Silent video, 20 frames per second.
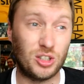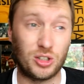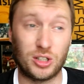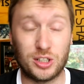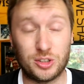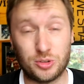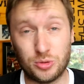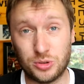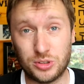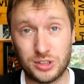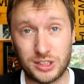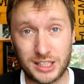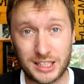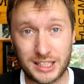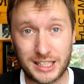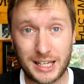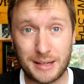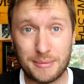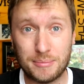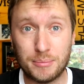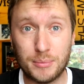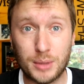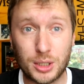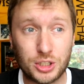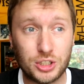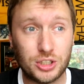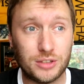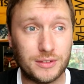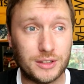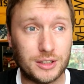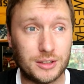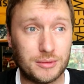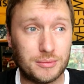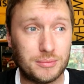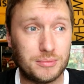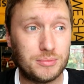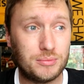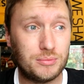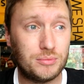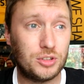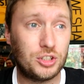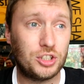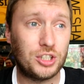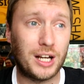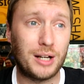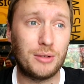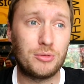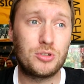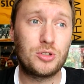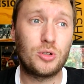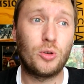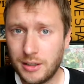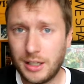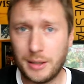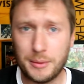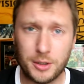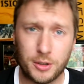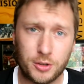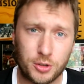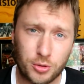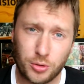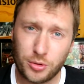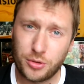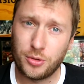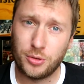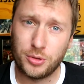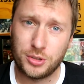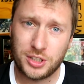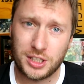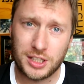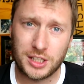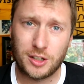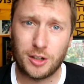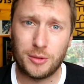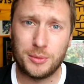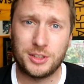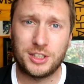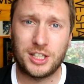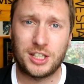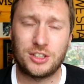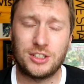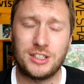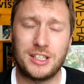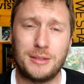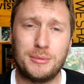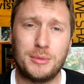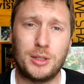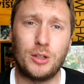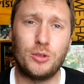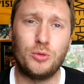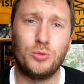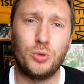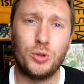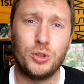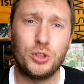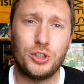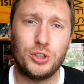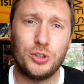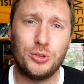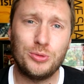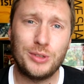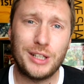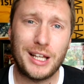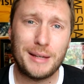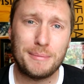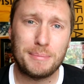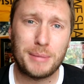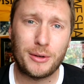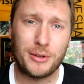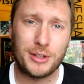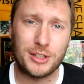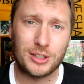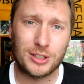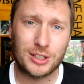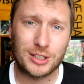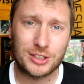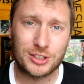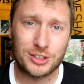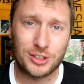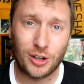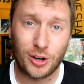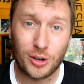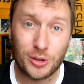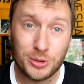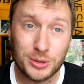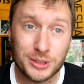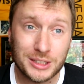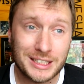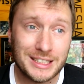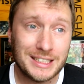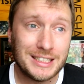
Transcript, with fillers: Douglas wasn't going to get much of a shout. Let me know your thoughts in the comment section down below. Would you let Barry Douglas go?